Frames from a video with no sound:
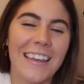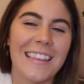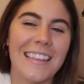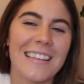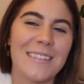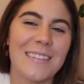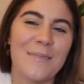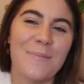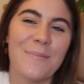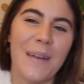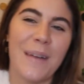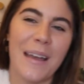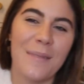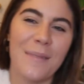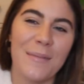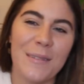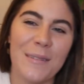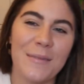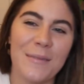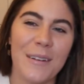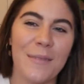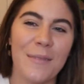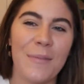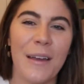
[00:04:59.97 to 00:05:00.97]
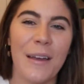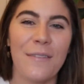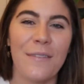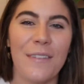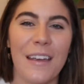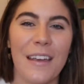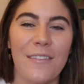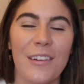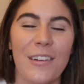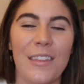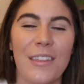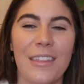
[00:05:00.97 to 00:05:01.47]
this might be one of my
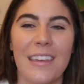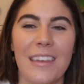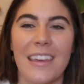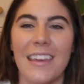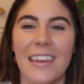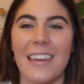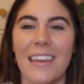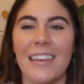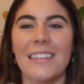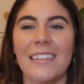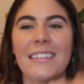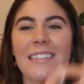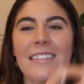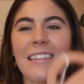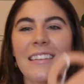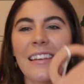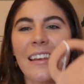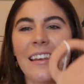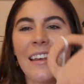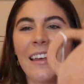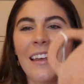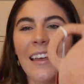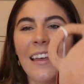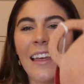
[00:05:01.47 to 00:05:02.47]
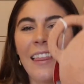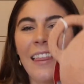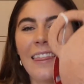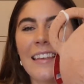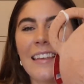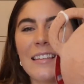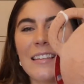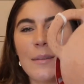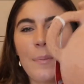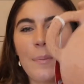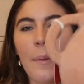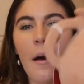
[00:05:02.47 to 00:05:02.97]
favorite things,
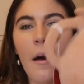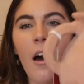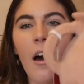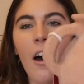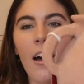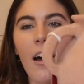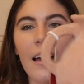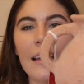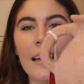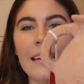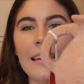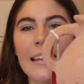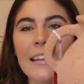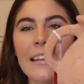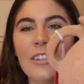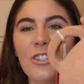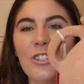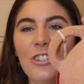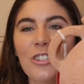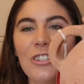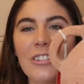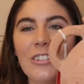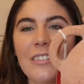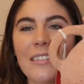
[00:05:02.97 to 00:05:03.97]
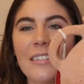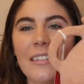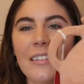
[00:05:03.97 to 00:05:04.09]
this pot. It's just